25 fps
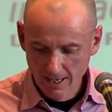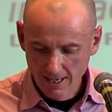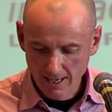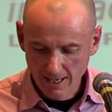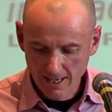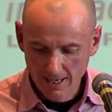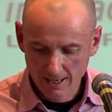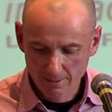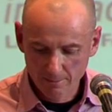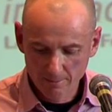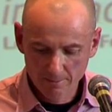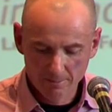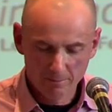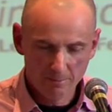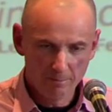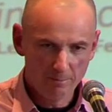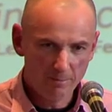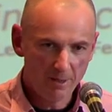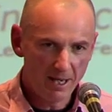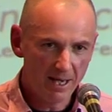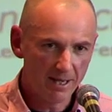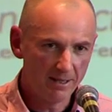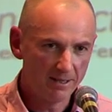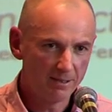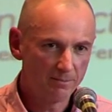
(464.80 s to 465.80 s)

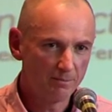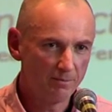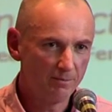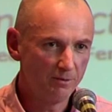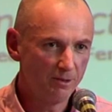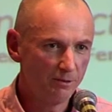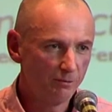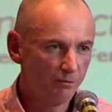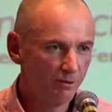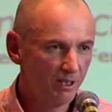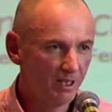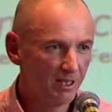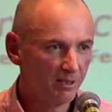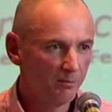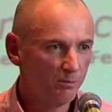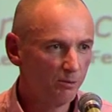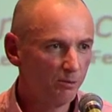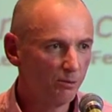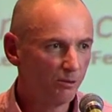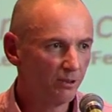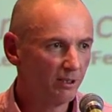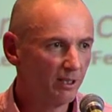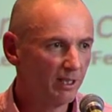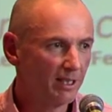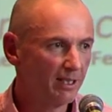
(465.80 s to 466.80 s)
and really
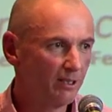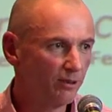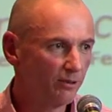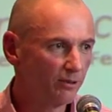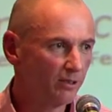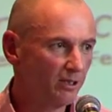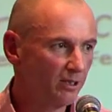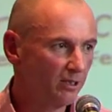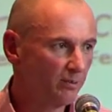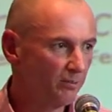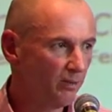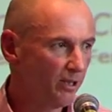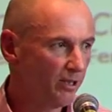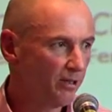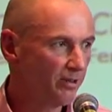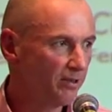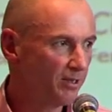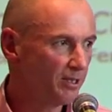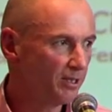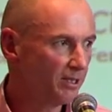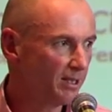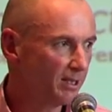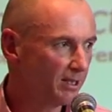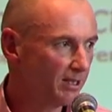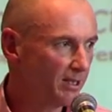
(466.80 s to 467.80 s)
importantly looked at both
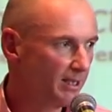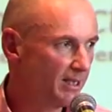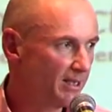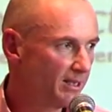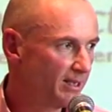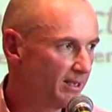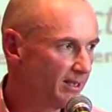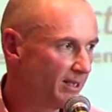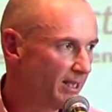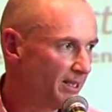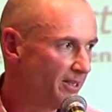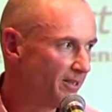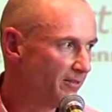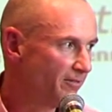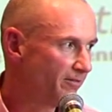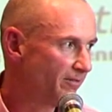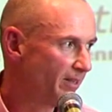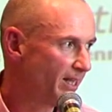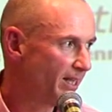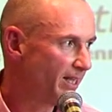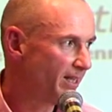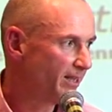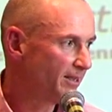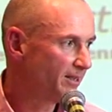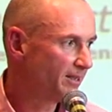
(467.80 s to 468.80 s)
the successes and the
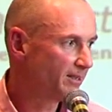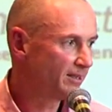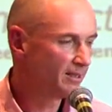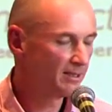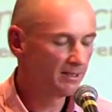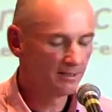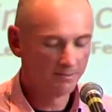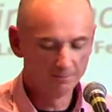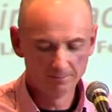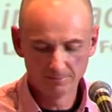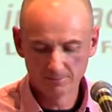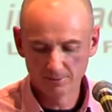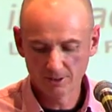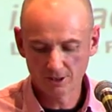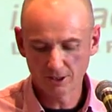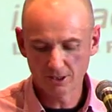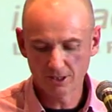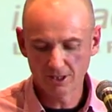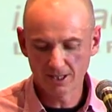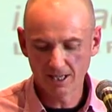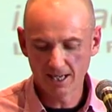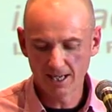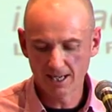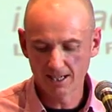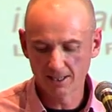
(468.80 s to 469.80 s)
failures. So
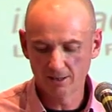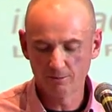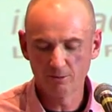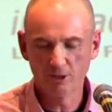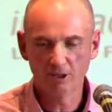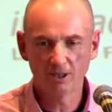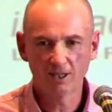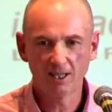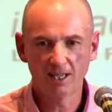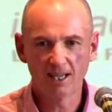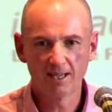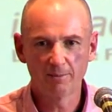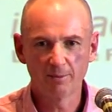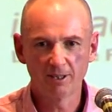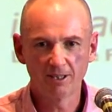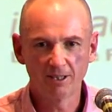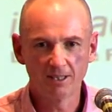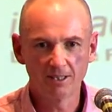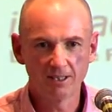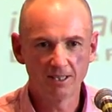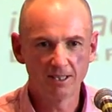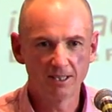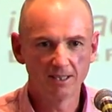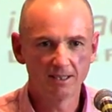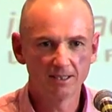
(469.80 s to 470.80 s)
again, I'm not claiming
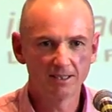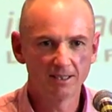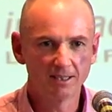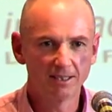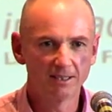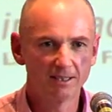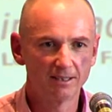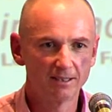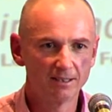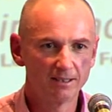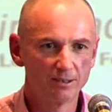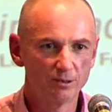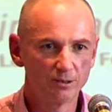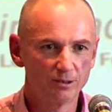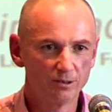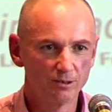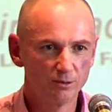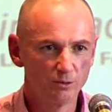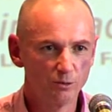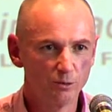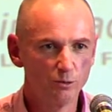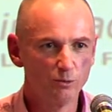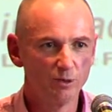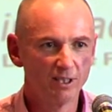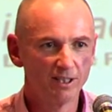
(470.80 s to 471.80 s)
that these things
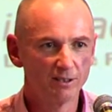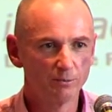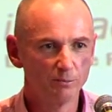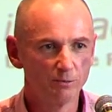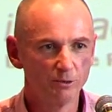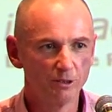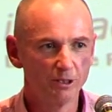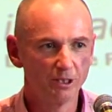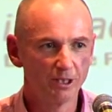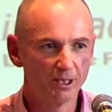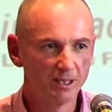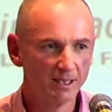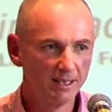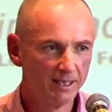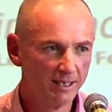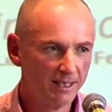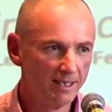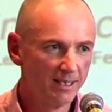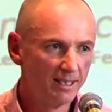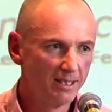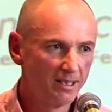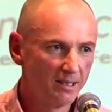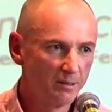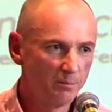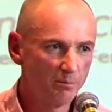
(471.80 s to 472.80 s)
always work,
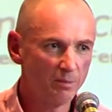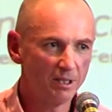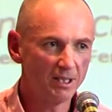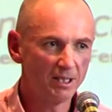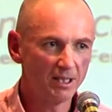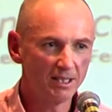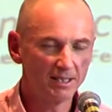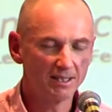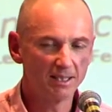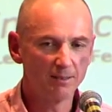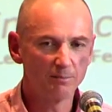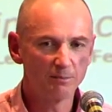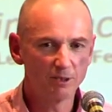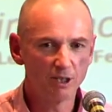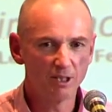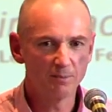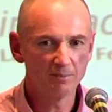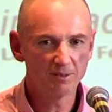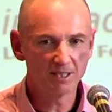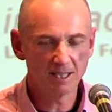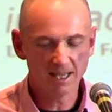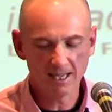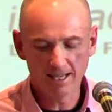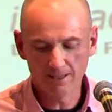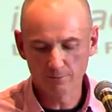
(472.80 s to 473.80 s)
but they
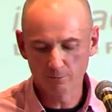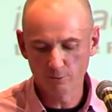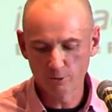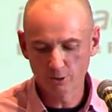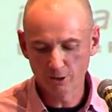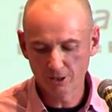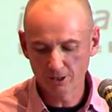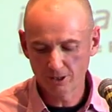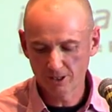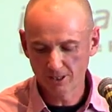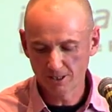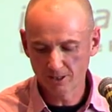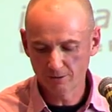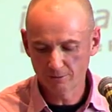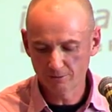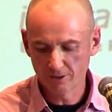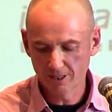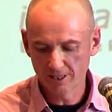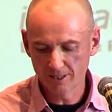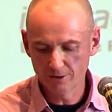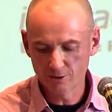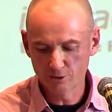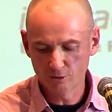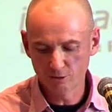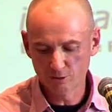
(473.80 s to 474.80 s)
sometimes can work in a
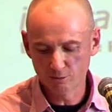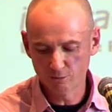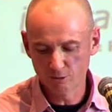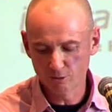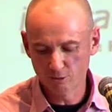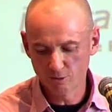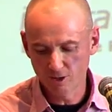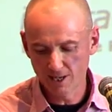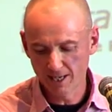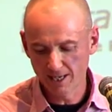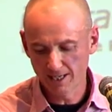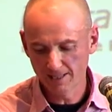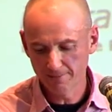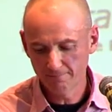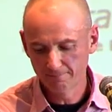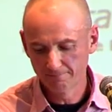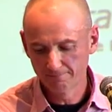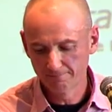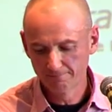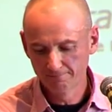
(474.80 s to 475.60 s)
really durable way.